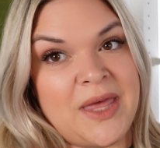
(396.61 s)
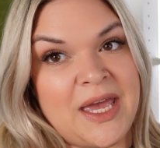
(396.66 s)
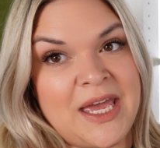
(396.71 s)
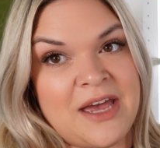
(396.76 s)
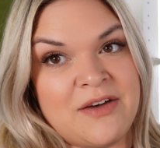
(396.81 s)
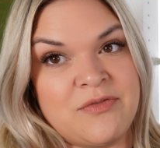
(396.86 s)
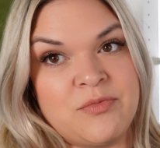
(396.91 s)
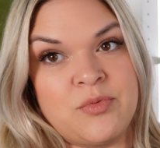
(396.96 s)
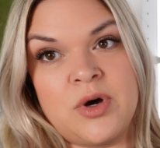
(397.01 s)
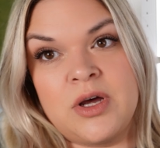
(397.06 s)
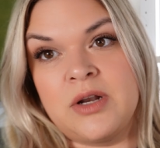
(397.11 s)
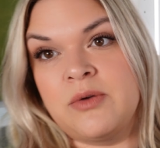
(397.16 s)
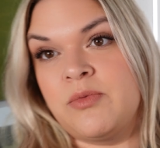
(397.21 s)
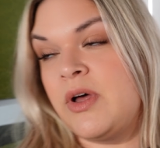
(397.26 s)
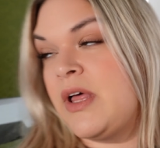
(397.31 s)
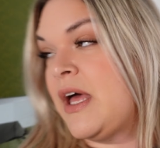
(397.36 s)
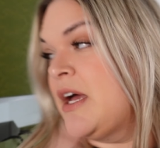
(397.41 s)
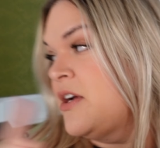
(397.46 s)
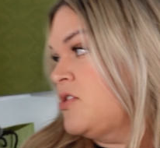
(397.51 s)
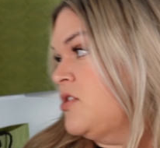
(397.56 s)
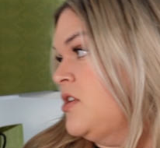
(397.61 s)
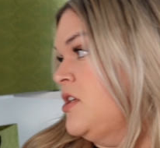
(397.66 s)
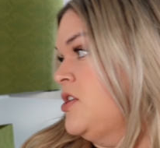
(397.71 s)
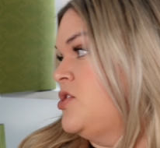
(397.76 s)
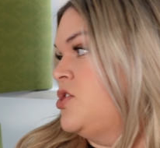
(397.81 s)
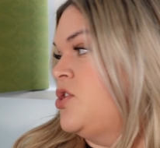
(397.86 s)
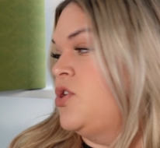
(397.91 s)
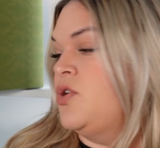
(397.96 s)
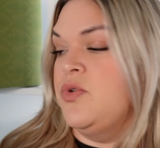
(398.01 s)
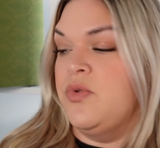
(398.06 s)
I have one, well actually
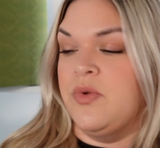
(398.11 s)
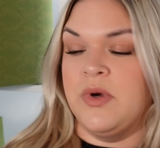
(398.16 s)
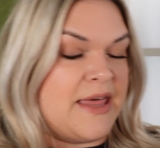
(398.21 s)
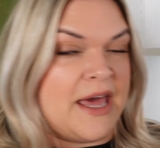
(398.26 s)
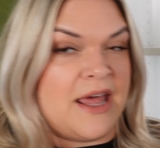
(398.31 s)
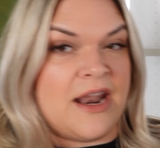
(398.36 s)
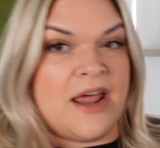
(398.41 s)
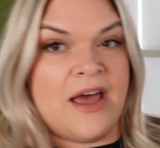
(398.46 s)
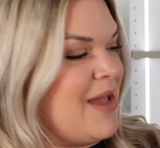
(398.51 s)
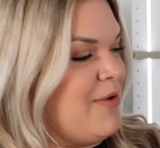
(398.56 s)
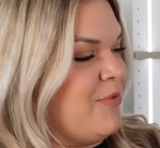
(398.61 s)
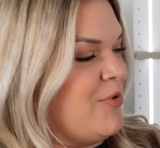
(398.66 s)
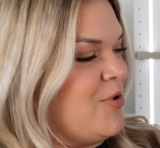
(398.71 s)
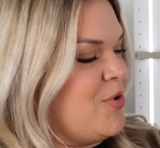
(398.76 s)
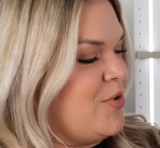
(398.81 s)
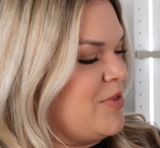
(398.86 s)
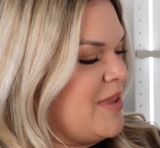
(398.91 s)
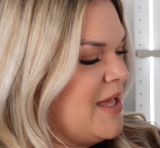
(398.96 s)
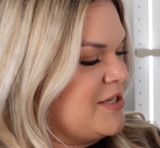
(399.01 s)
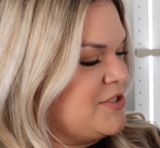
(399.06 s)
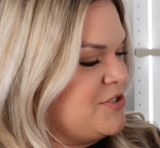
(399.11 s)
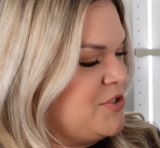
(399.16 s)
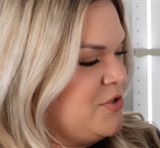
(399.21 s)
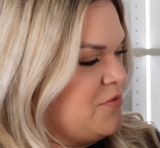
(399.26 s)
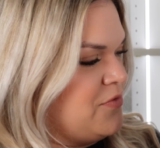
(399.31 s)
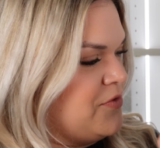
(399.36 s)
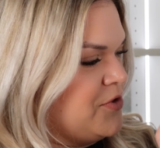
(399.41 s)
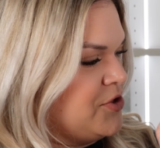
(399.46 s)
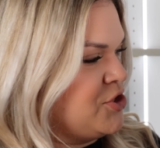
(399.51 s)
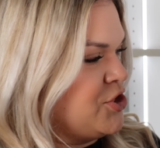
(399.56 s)
two, that I will hold on to
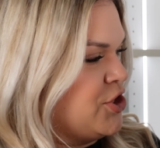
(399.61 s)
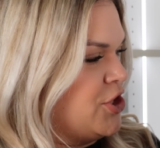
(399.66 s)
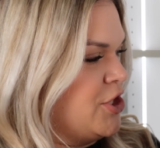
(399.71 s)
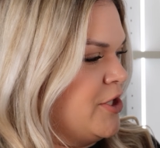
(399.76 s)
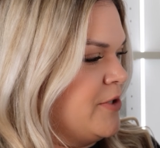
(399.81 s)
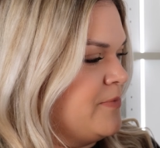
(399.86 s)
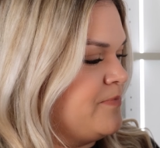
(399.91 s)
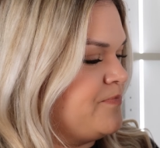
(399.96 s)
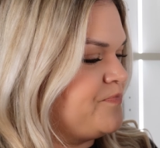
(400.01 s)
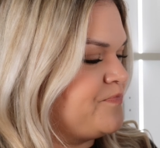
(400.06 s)
for sure.